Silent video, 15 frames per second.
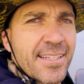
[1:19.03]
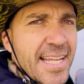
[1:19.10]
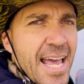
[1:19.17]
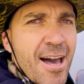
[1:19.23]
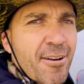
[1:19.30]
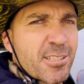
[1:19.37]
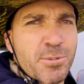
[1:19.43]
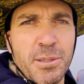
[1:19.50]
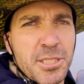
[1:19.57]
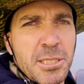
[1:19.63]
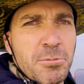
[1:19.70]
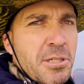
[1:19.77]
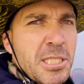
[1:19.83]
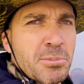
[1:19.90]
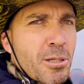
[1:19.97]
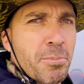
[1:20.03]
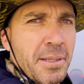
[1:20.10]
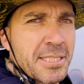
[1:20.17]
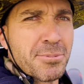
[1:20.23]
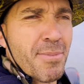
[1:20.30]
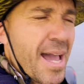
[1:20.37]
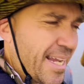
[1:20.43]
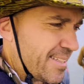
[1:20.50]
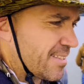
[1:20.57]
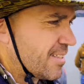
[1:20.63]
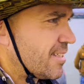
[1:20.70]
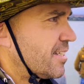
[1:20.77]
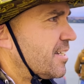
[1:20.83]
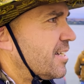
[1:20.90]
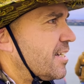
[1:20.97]
down, especially when he's my best mate?
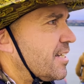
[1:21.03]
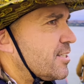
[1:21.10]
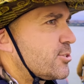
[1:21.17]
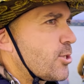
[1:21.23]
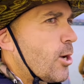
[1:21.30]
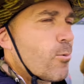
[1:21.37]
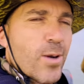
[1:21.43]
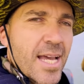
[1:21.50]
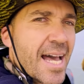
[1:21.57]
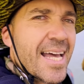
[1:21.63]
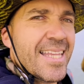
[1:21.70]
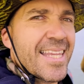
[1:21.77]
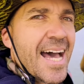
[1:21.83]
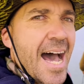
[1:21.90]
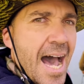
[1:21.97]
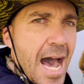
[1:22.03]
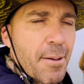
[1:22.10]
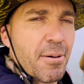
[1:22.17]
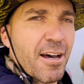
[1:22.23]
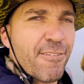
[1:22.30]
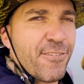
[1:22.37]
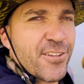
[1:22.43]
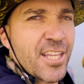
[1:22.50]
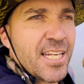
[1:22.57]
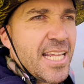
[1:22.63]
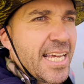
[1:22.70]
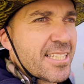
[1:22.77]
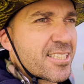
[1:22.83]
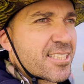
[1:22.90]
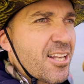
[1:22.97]
So we are in the harbour for the
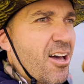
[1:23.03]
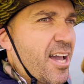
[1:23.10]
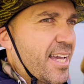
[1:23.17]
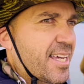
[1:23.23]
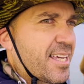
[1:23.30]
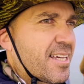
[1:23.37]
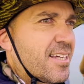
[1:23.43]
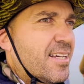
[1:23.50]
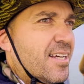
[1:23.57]
next like